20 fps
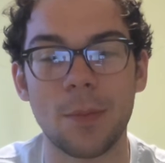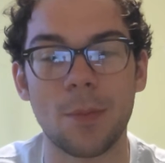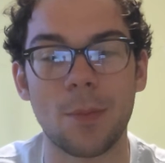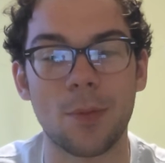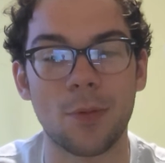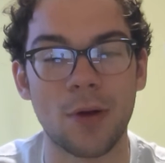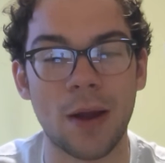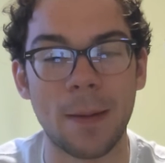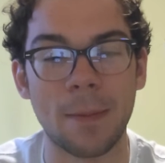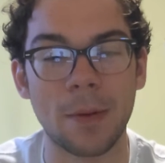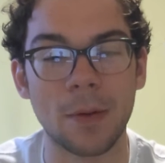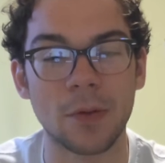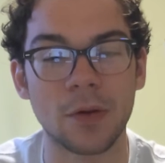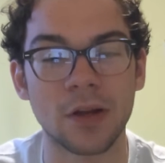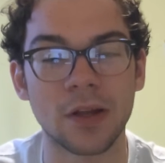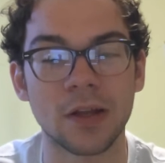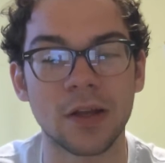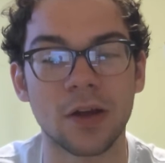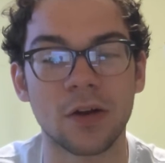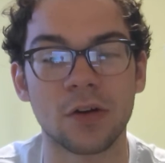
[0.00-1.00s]

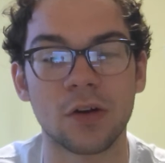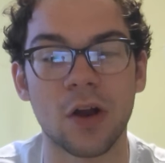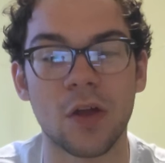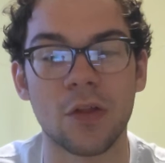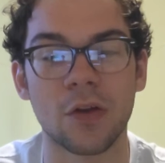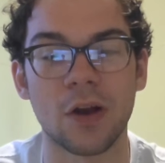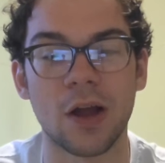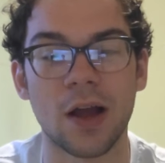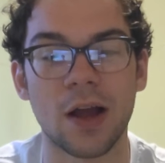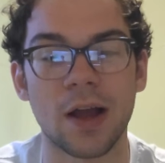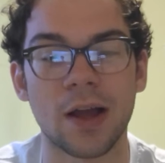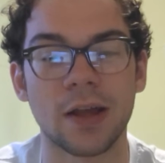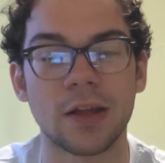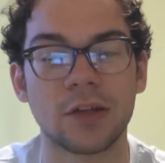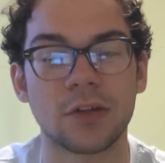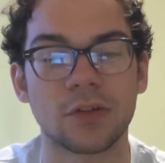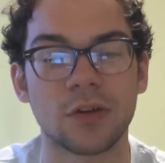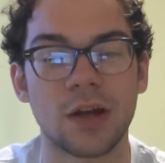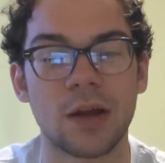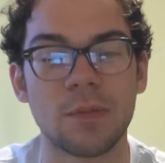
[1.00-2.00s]
bribery, or other high
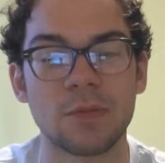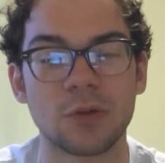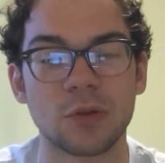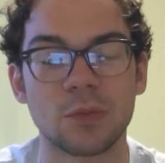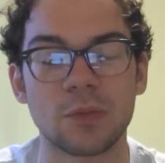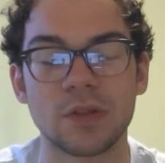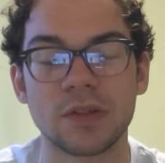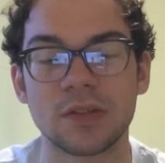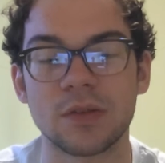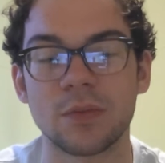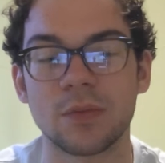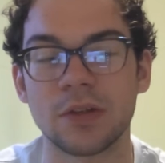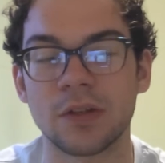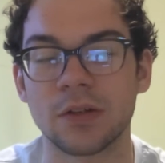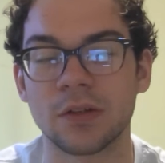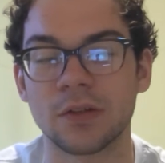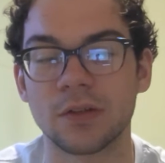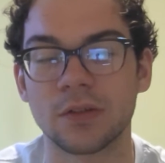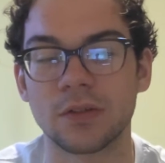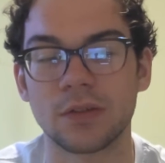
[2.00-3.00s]
crimes or
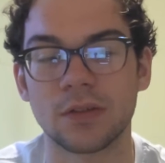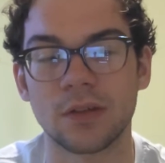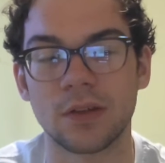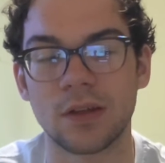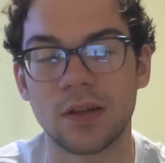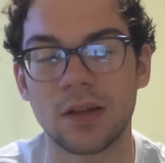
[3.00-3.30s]
misdemeanors.